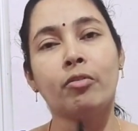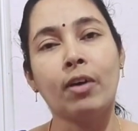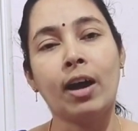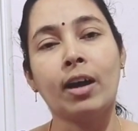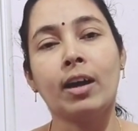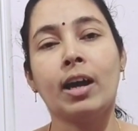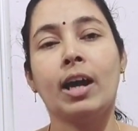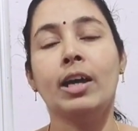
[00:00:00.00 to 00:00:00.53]

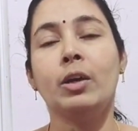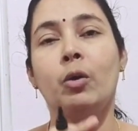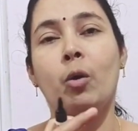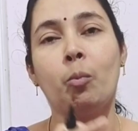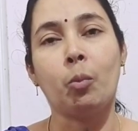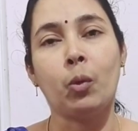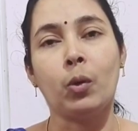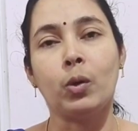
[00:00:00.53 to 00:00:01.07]
fungi
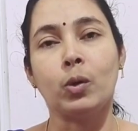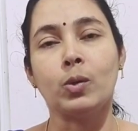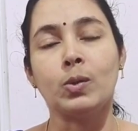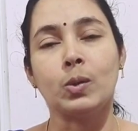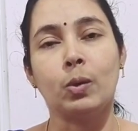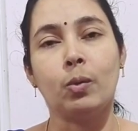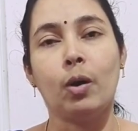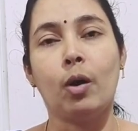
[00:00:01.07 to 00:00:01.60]
or
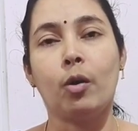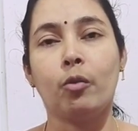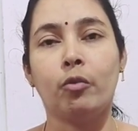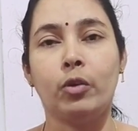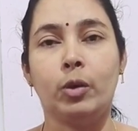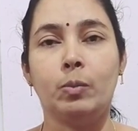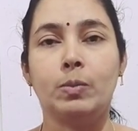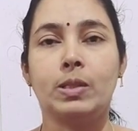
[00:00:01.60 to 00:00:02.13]
protozoa or
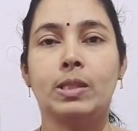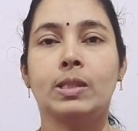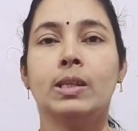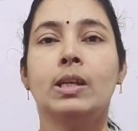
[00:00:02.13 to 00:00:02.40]
worms.